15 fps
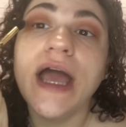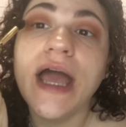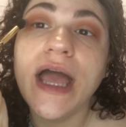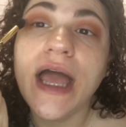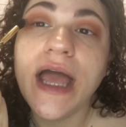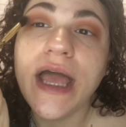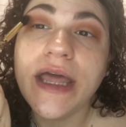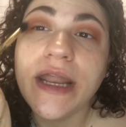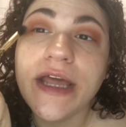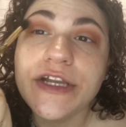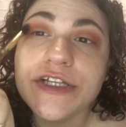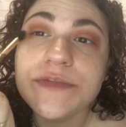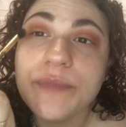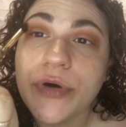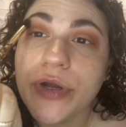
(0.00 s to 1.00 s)
And I
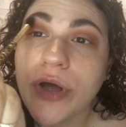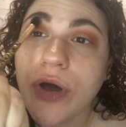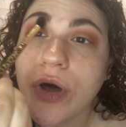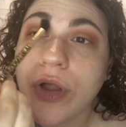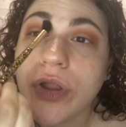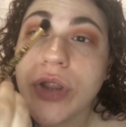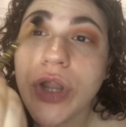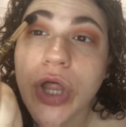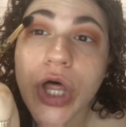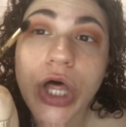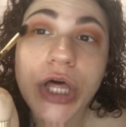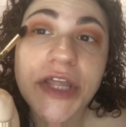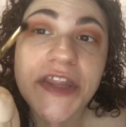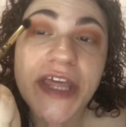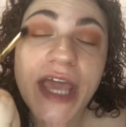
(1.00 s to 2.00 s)
just put it
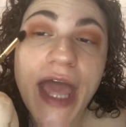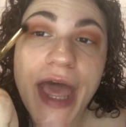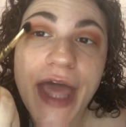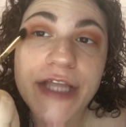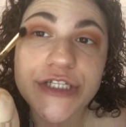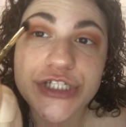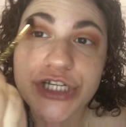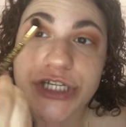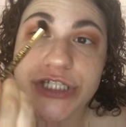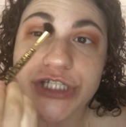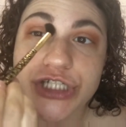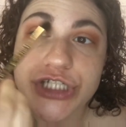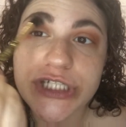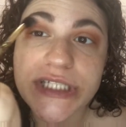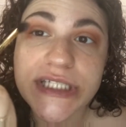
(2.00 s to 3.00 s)
along the edges
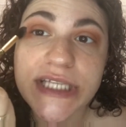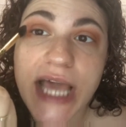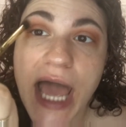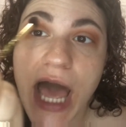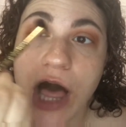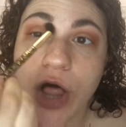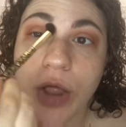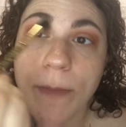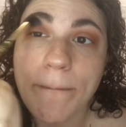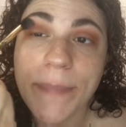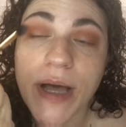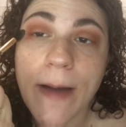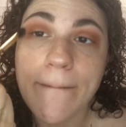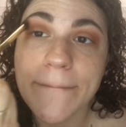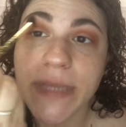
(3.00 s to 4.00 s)
just to help
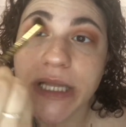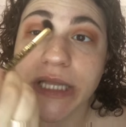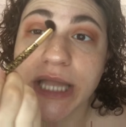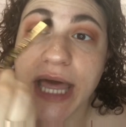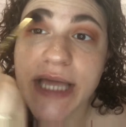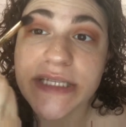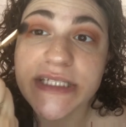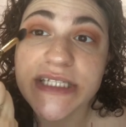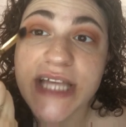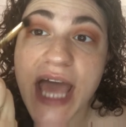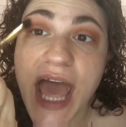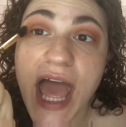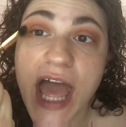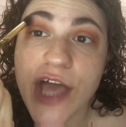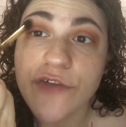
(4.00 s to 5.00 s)
blend
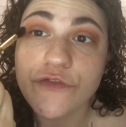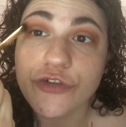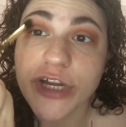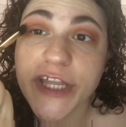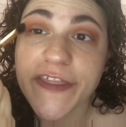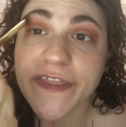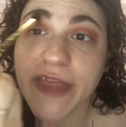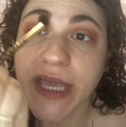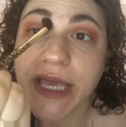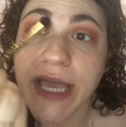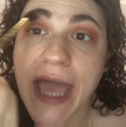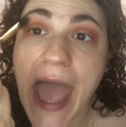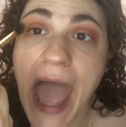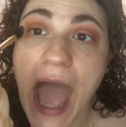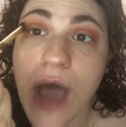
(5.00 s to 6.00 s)

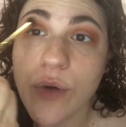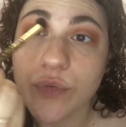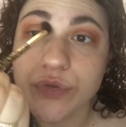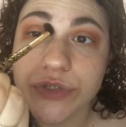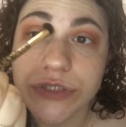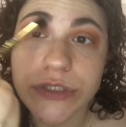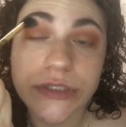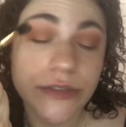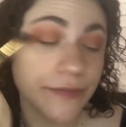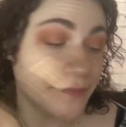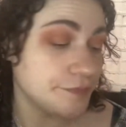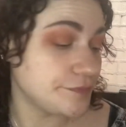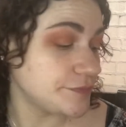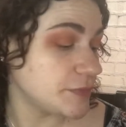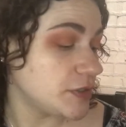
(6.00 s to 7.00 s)
everything out.
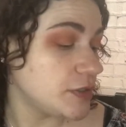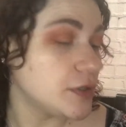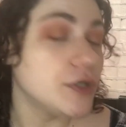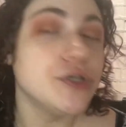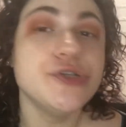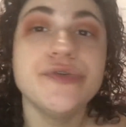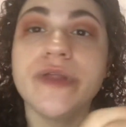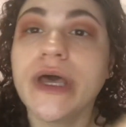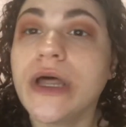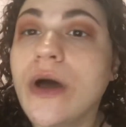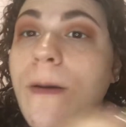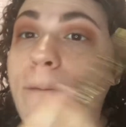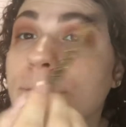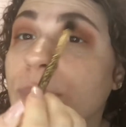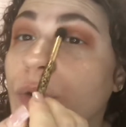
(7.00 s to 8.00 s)
Do that
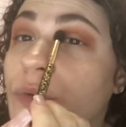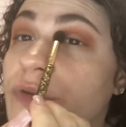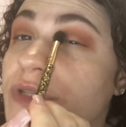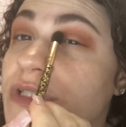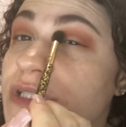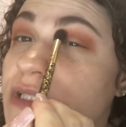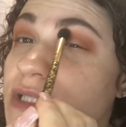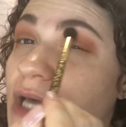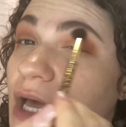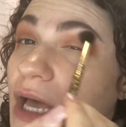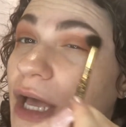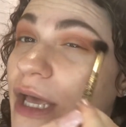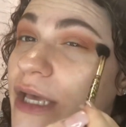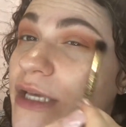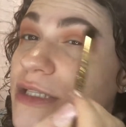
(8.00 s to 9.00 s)
on both
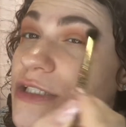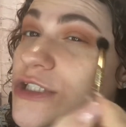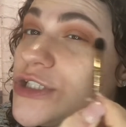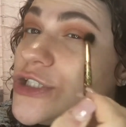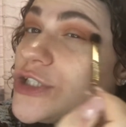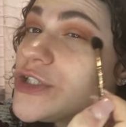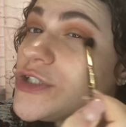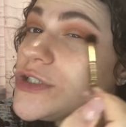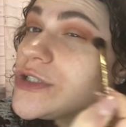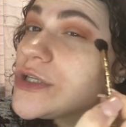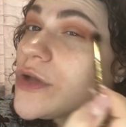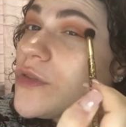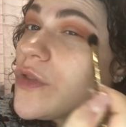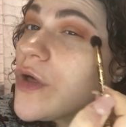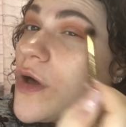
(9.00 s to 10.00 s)
sides, just
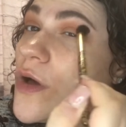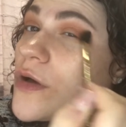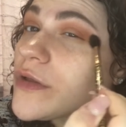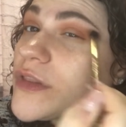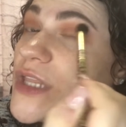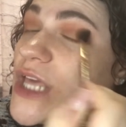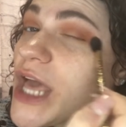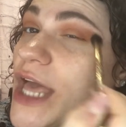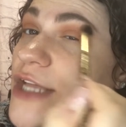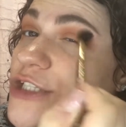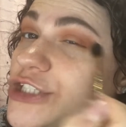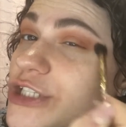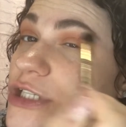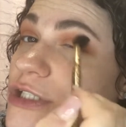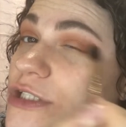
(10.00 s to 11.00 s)
along the
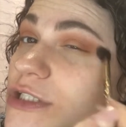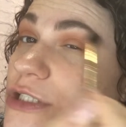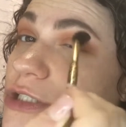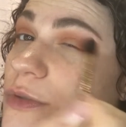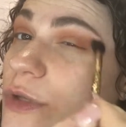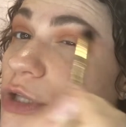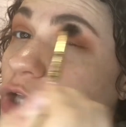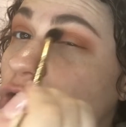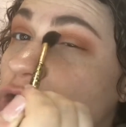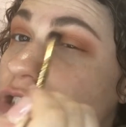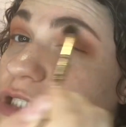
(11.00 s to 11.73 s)
edges so it looks